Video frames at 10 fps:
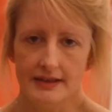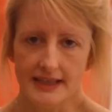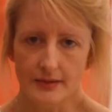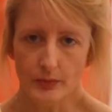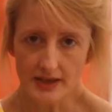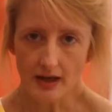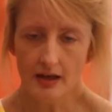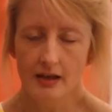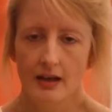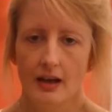the
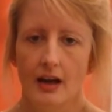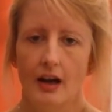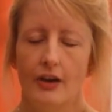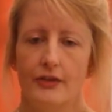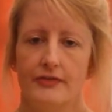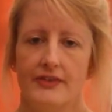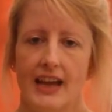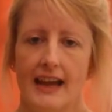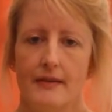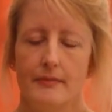winner of
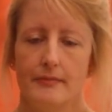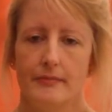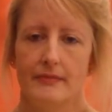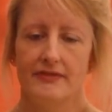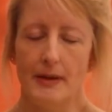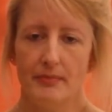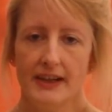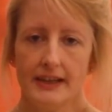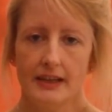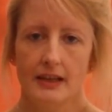that
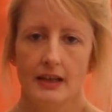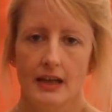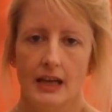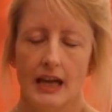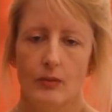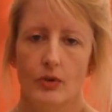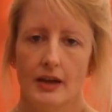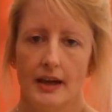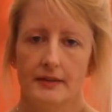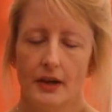fabric, and
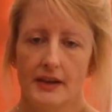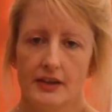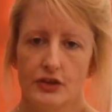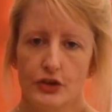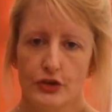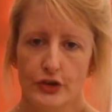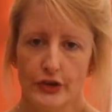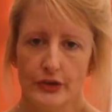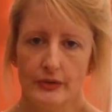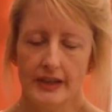what I'm going to
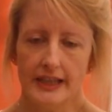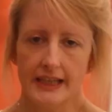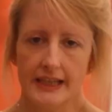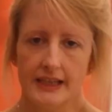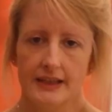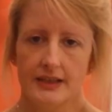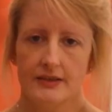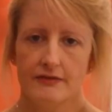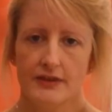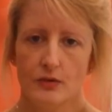do
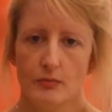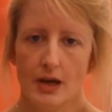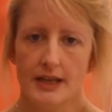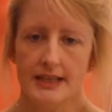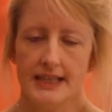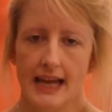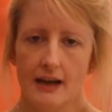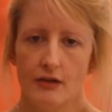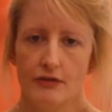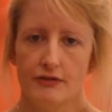is film
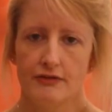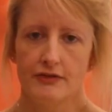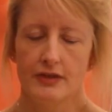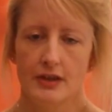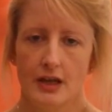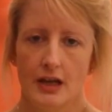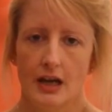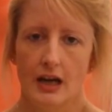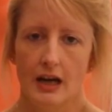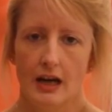myself,
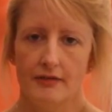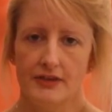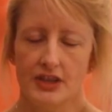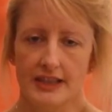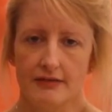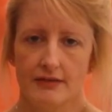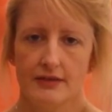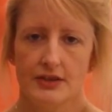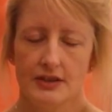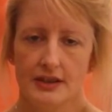obviously,
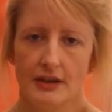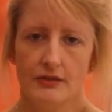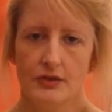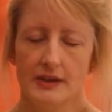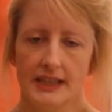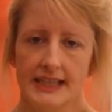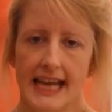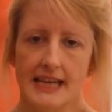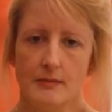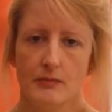you know, doing the
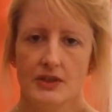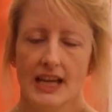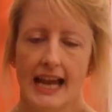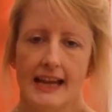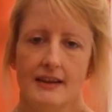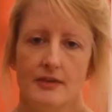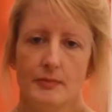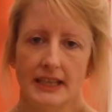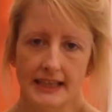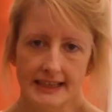names
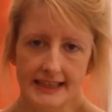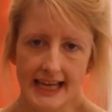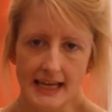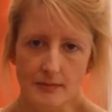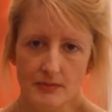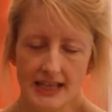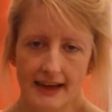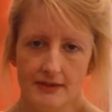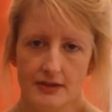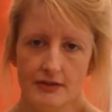and picking the names
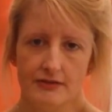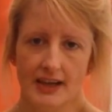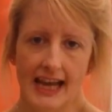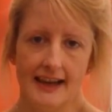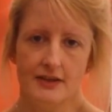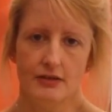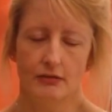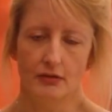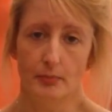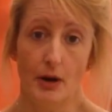out of a hat
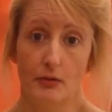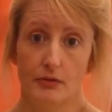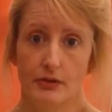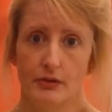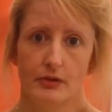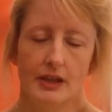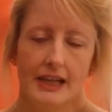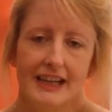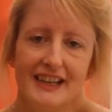or bowl or